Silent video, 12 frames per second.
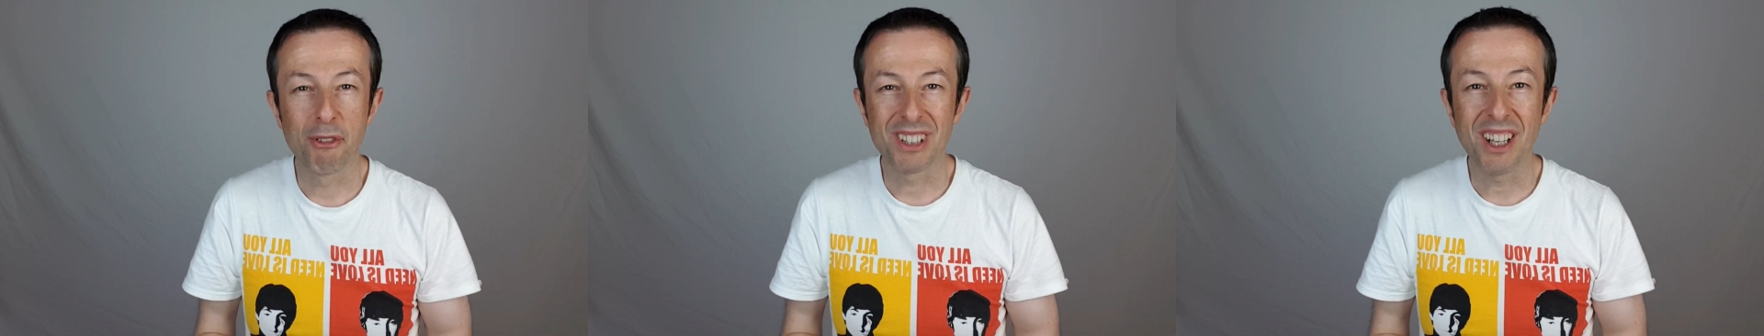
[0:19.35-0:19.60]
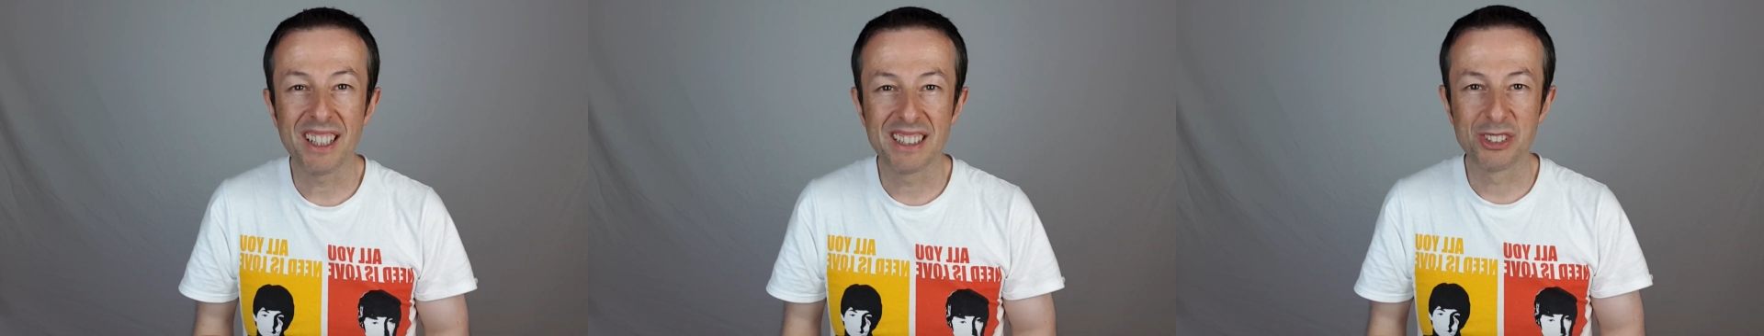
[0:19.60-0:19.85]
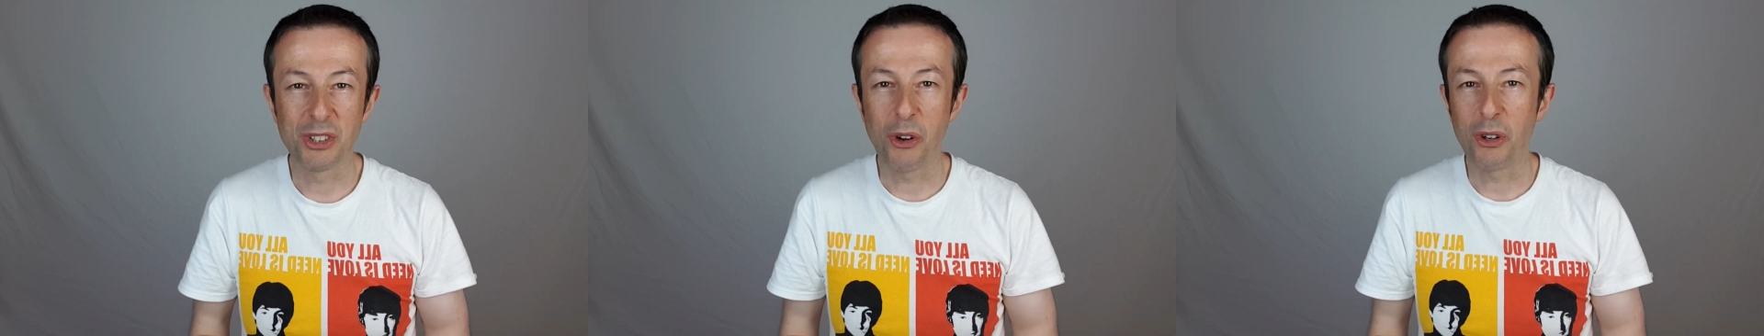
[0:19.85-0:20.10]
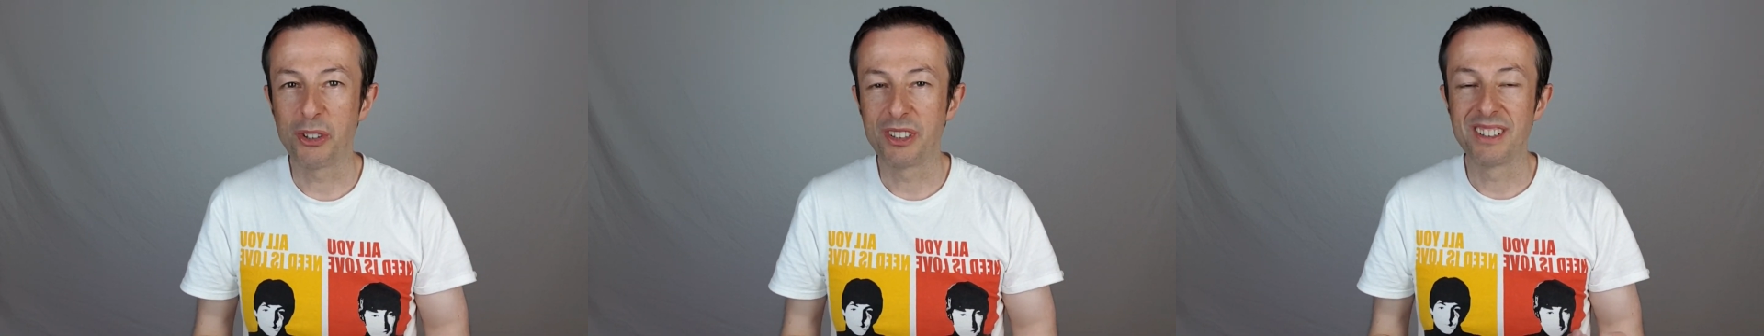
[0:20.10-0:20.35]
reliant
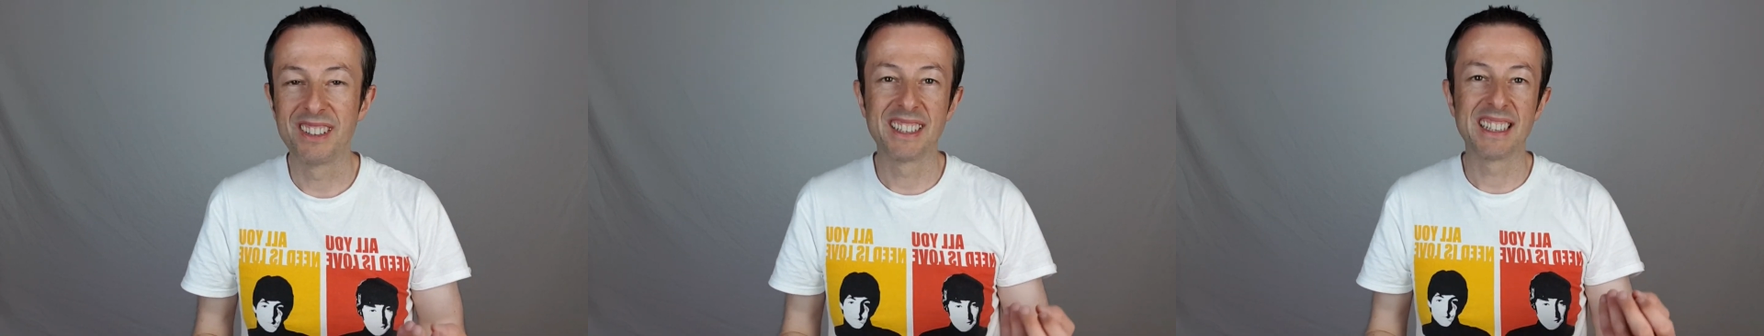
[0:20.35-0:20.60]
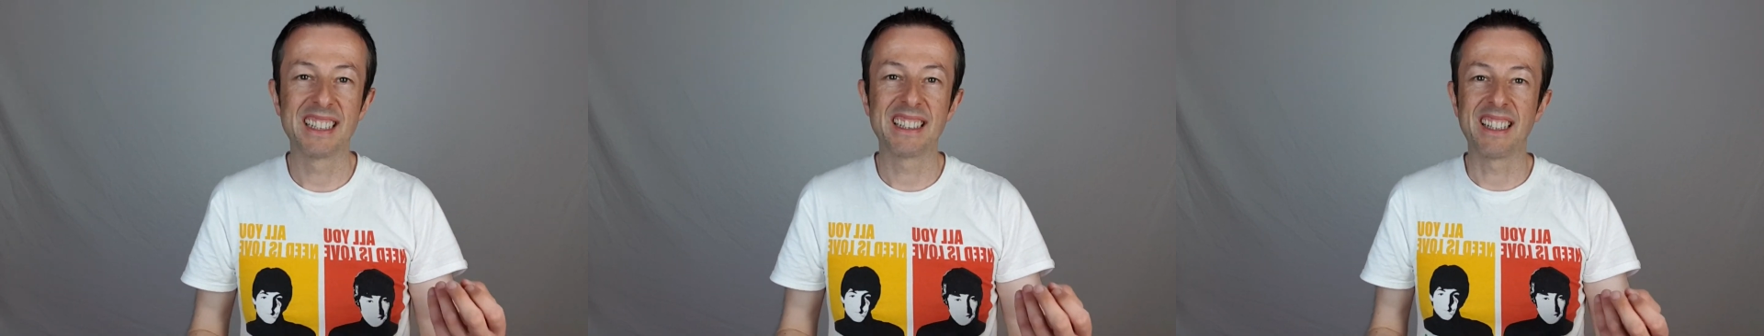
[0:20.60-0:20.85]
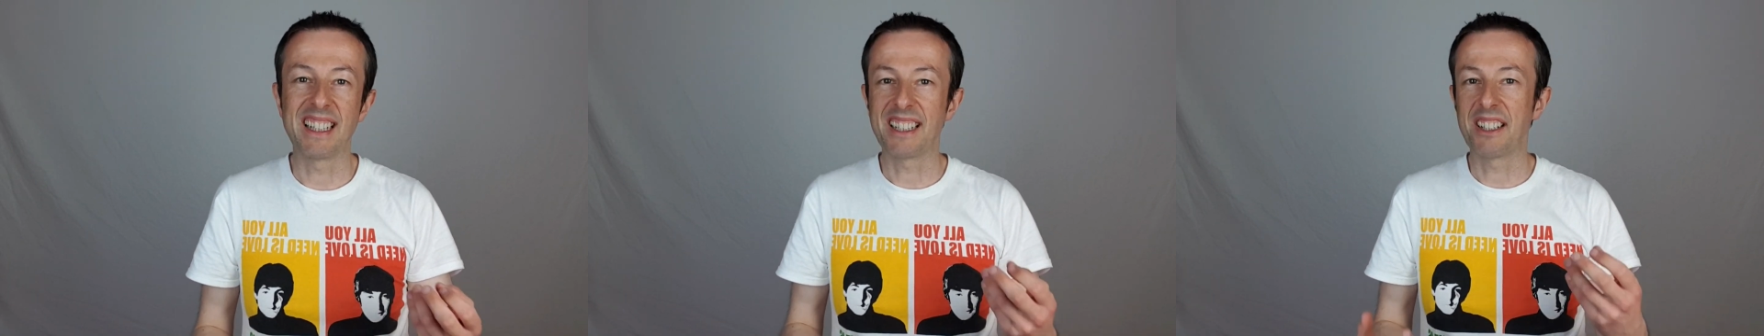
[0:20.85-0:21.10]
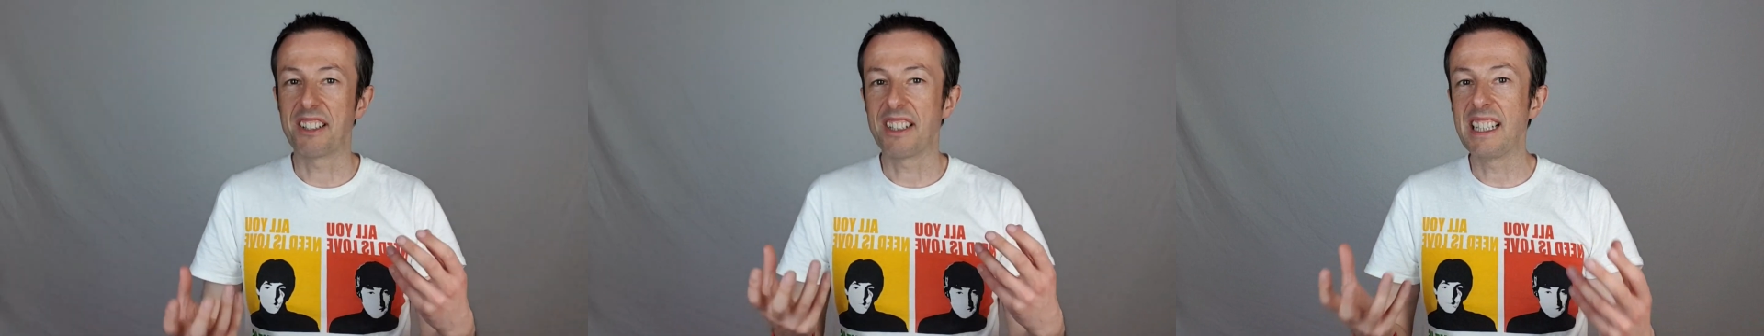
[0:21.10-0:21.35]
on like
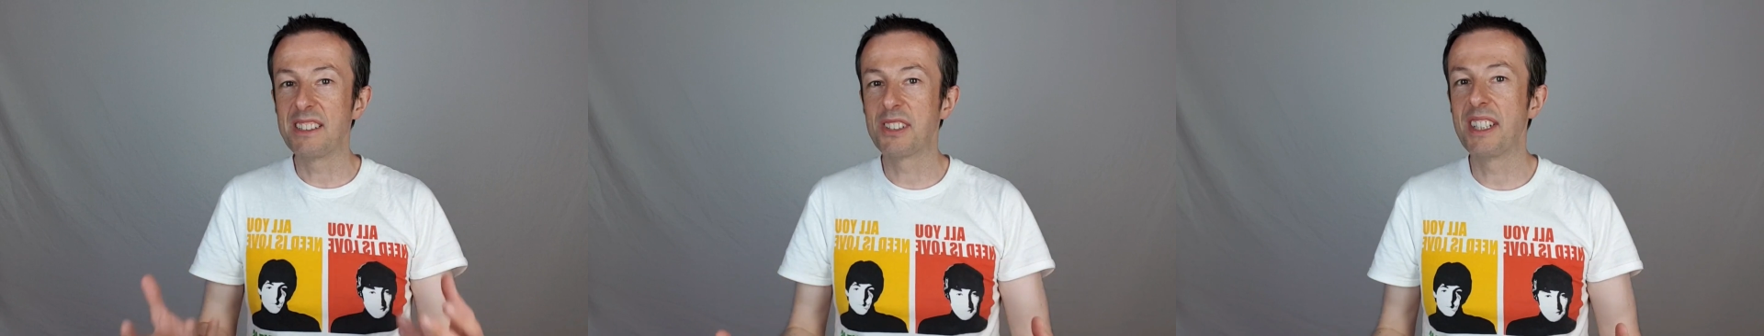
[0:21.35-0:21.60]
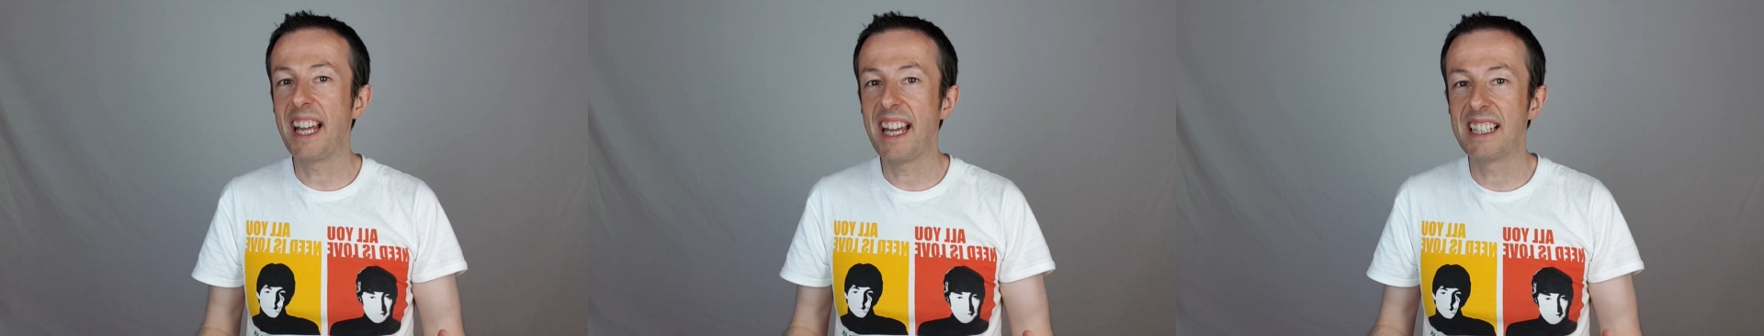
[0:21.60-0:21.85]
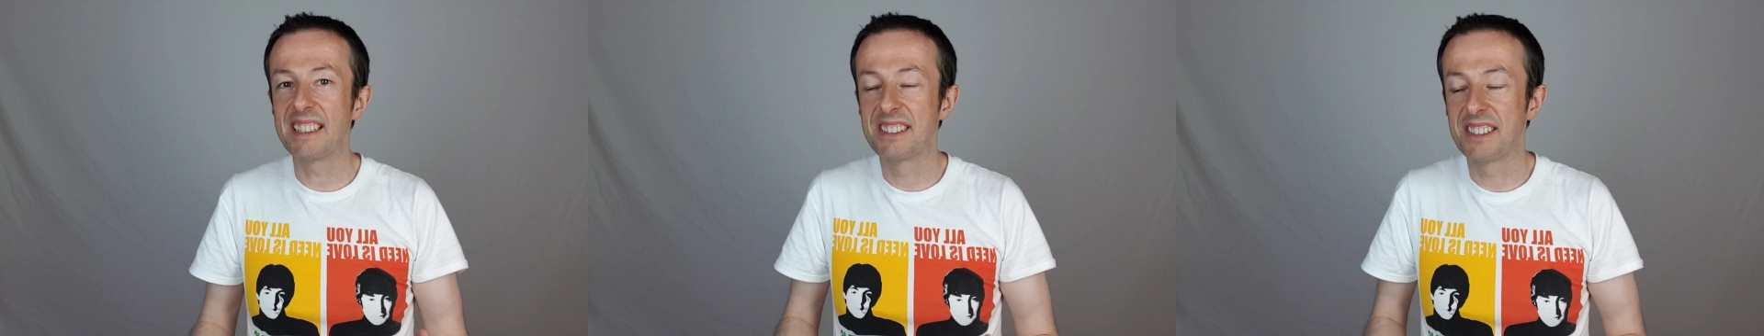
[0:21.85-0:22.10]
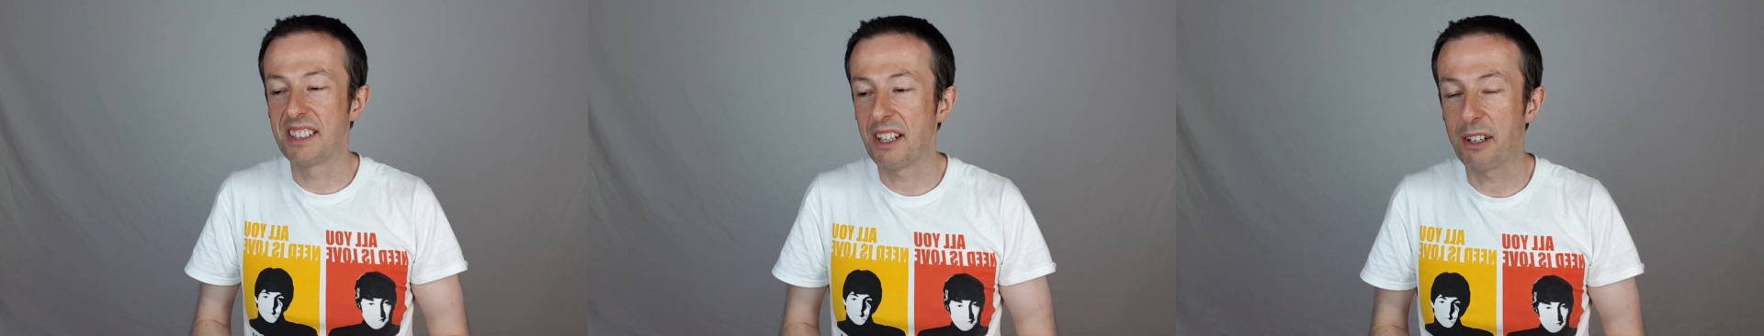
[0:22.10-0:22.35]
our internet,